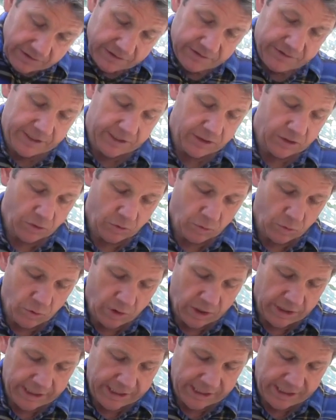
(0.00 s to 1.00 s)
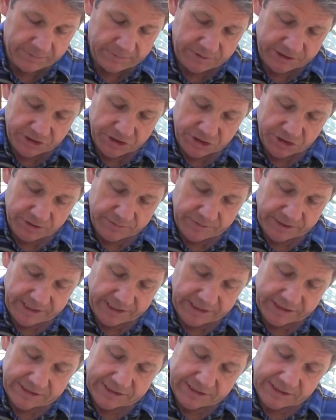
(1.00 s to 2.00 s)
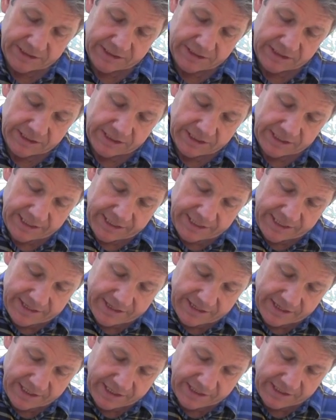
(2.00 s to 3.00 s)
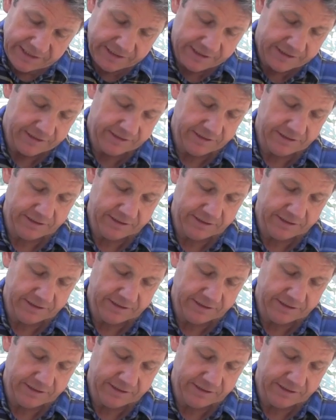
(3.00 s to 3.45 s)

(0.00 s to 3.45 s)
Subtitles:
and they'll quite happily germinate in there.